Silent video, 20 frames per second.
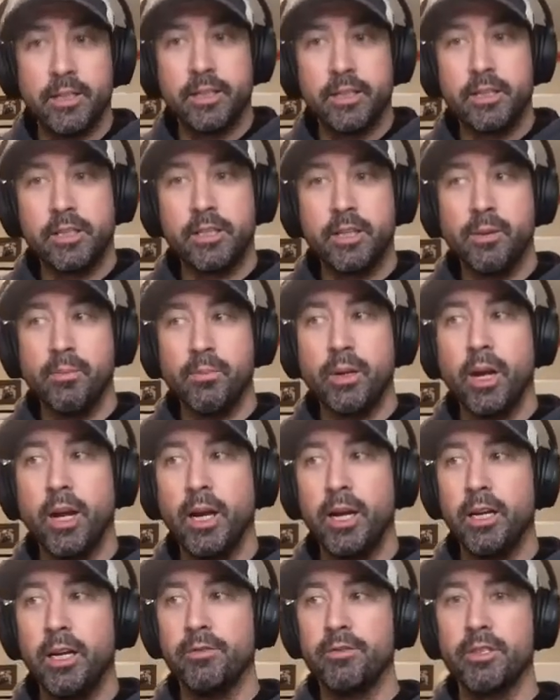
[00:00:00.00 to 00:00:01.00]
some
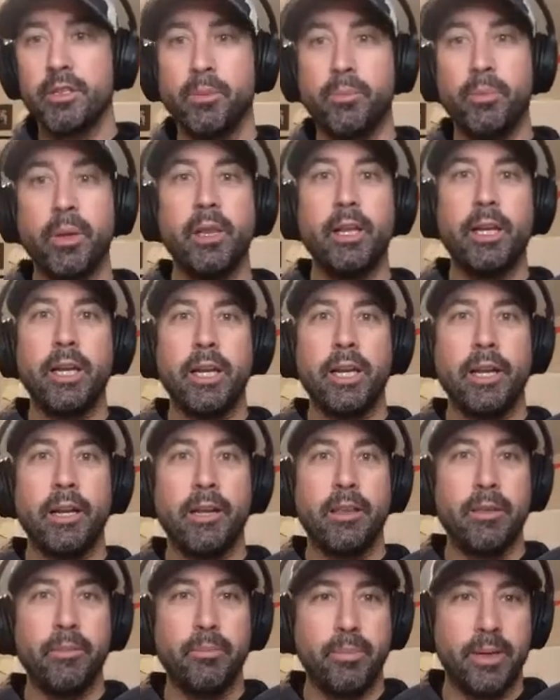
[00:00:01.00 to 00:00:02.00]
kind of stability
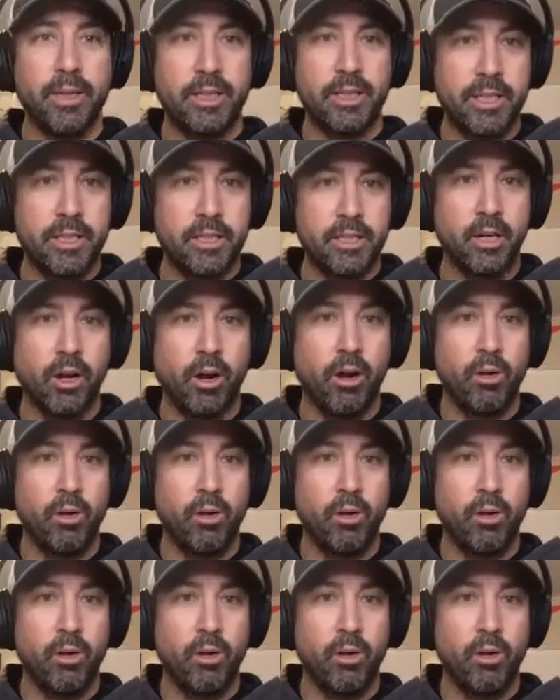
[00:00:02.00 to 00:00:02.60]
in the business